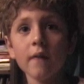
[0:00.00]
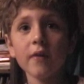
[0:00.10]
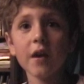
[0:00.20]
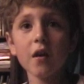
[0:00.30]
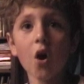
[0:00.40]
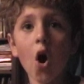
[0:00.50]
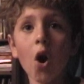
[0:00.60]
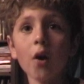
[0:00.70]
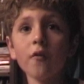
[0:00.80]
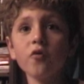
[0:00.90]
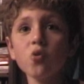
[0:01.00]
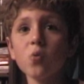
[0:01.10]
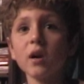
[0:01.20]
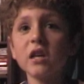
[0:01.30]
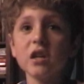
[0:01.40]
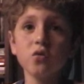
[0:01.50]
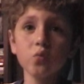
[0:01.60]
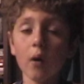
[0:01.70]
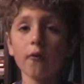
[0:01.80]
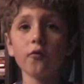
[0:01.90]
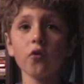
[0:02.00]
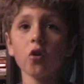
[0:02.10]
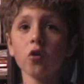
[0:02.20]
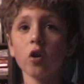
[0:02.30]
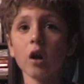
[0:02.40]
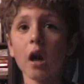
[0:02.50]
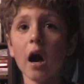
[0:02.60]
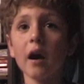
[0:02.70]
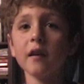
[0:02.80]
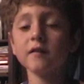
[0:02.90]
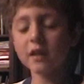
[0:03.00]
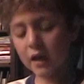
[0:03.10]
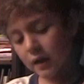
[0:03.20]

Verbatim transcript: Then all of the rookies run for their lives.